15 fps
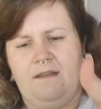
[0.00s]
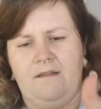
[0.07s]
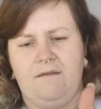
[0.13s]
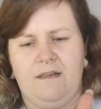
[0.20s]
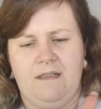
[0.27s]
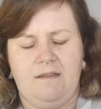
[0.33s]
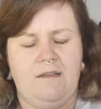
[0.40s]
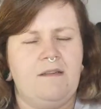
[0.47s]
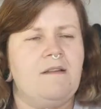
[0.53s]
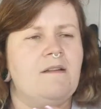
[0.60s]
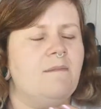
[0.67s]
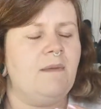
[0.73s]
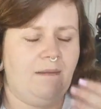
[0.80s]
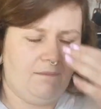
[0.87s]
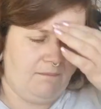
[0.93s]
Well, I
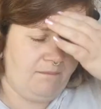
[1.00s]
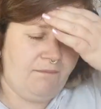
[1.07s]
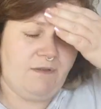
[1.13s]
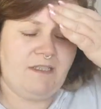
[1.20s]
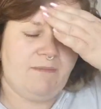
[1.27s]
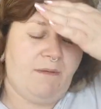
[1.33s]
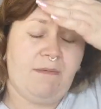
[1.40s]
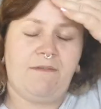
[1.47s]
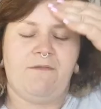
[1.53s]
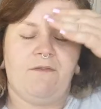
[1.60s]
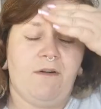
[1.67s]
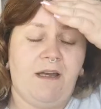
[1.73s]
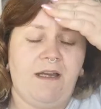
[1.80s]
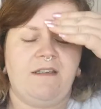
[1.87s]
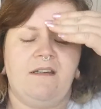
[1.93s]
might put some on my
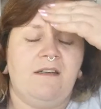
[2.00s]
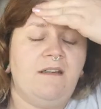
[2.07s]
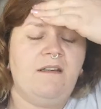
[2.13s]
forehead.